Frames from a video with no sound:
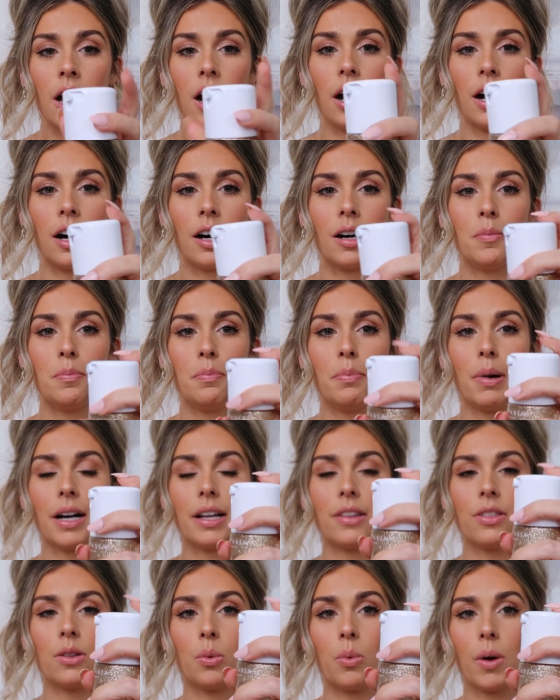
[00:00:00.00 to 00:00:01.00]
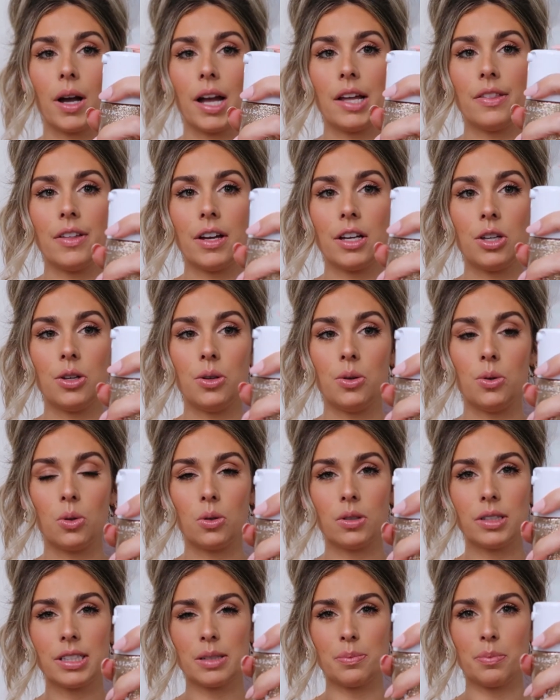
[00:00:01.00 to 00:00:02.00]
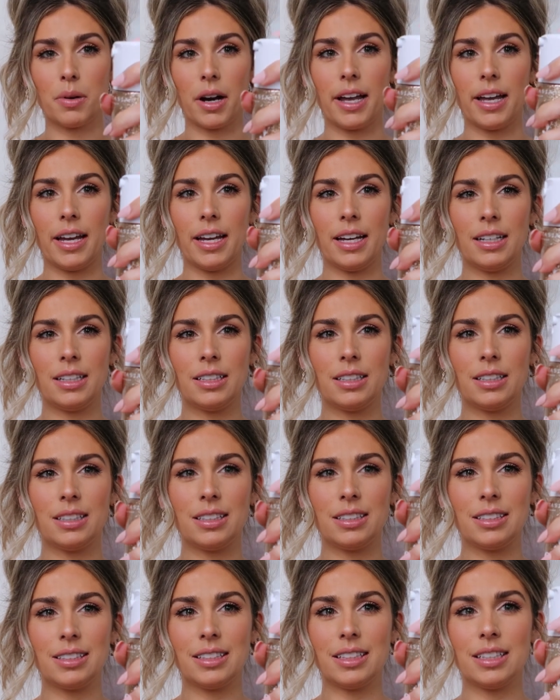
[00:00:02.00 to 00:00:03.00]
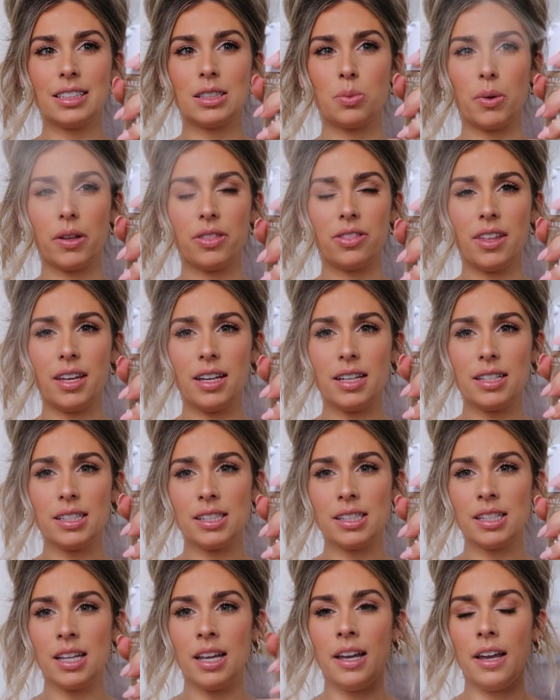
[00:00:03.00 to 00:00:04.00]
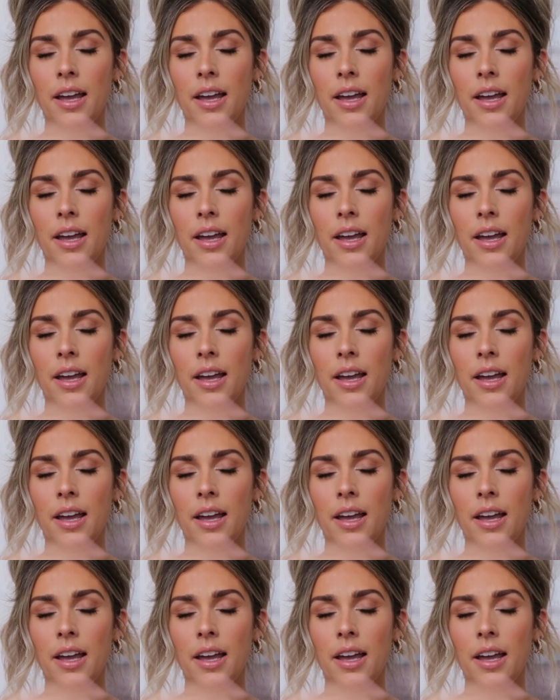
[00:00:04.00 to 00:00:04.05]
But the way that you spray it is with this,